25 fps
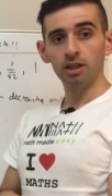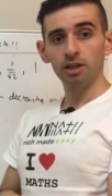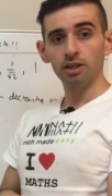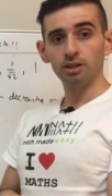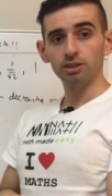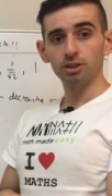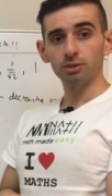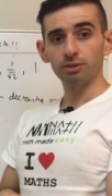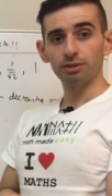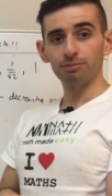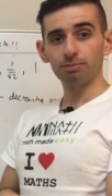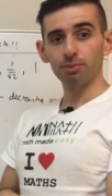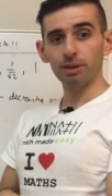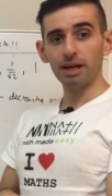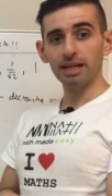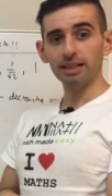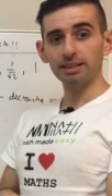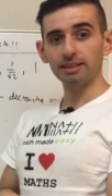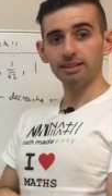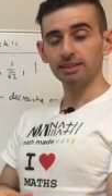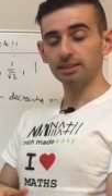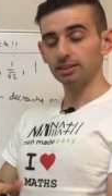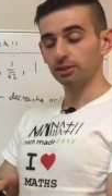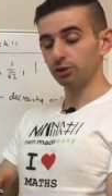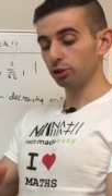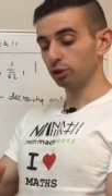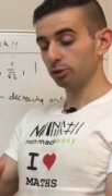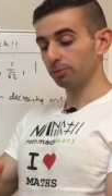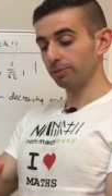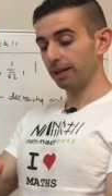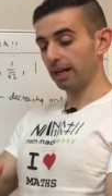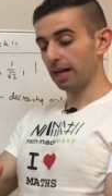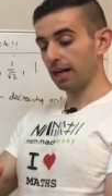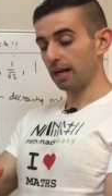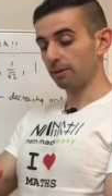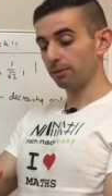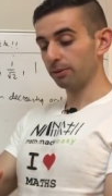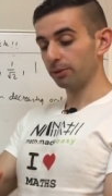So with practice, you'll be
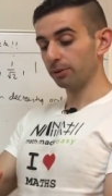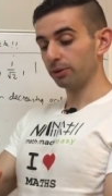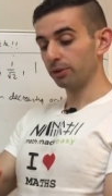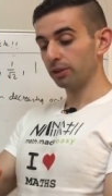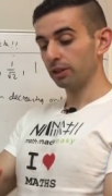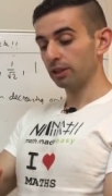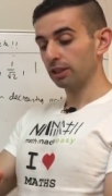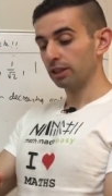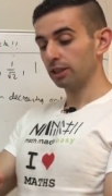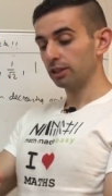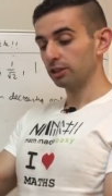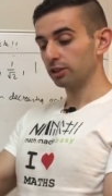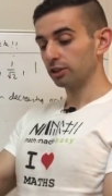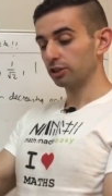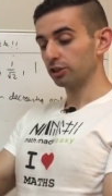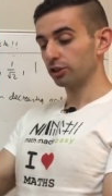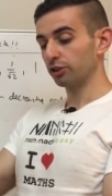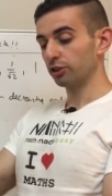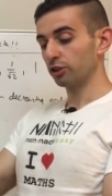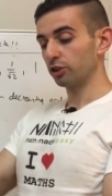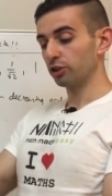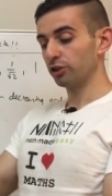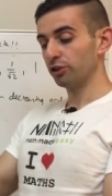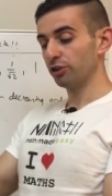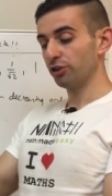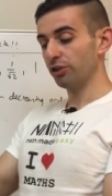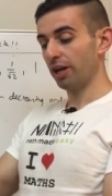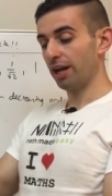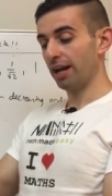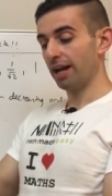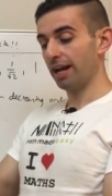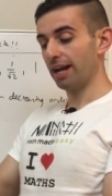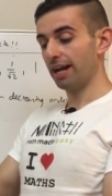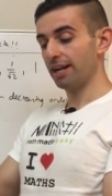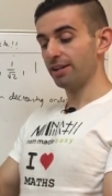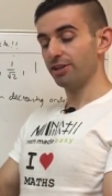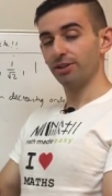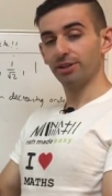able to just use your
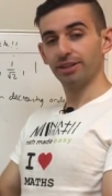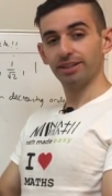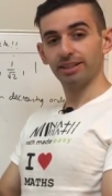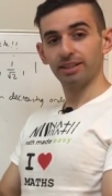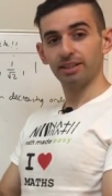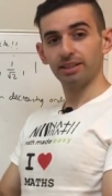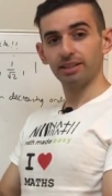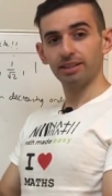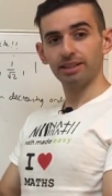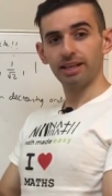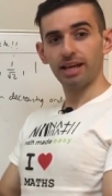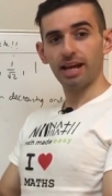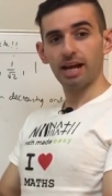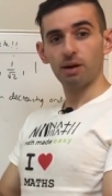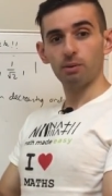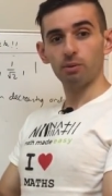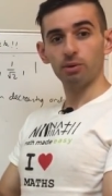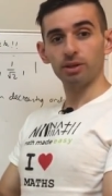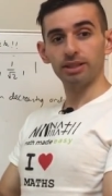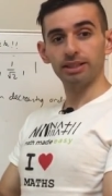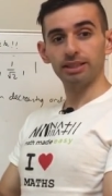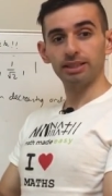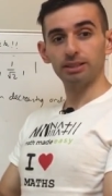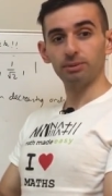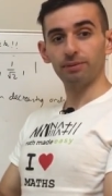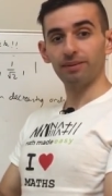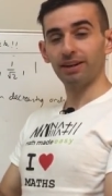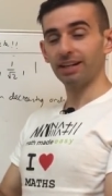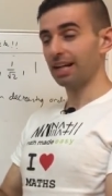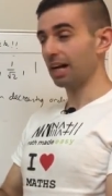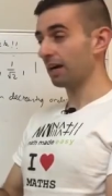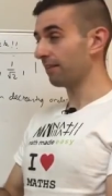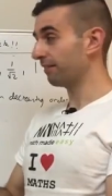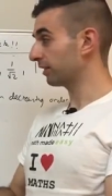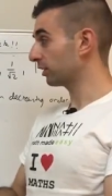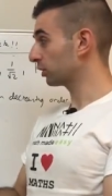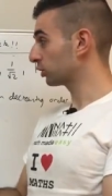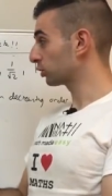hand to count what it is without
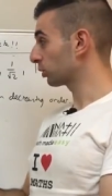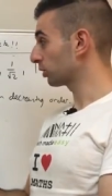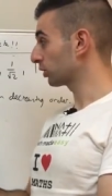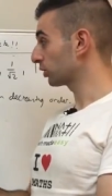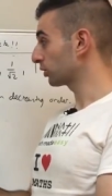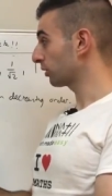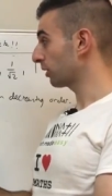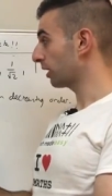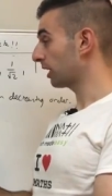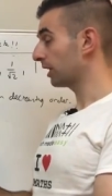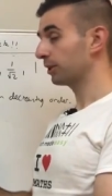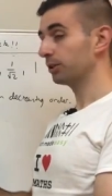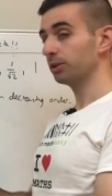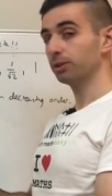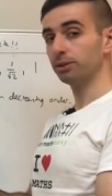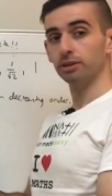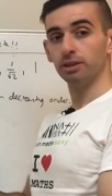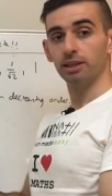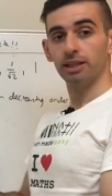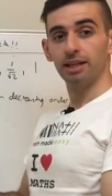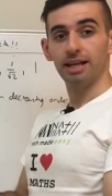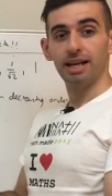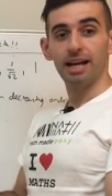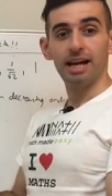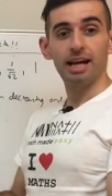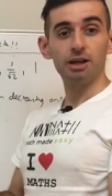having to draw a triangle,